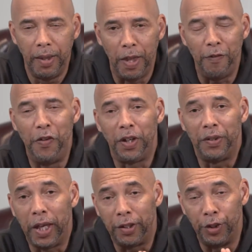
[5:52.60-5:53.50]
They
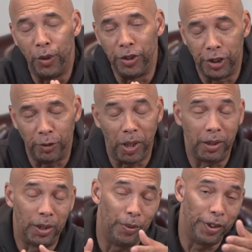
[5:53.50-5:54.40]
figure they can do it just
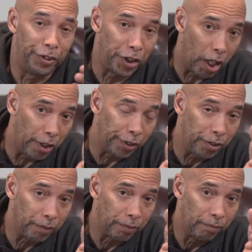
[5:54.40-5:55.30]
by going to
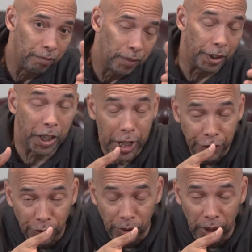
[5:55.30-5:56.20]
church
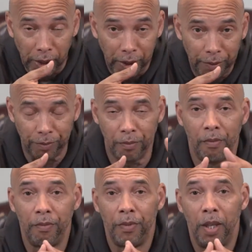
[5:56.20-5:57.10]
occasionally,
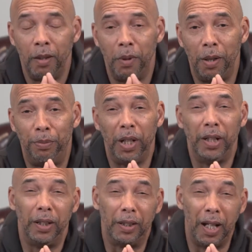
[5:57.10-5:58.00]
by
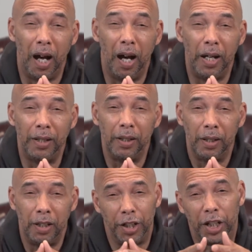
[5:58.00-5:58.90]
praying to God
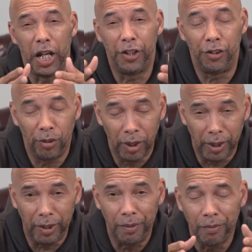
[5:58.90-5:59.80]

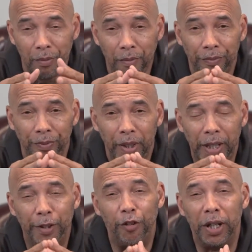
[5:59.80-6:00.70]
occasionally
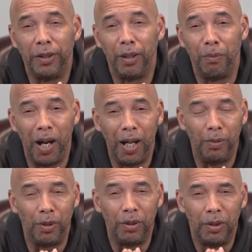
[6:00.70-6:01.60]
and reading the
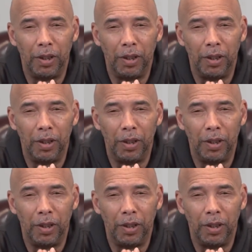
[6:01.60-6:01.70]
Bible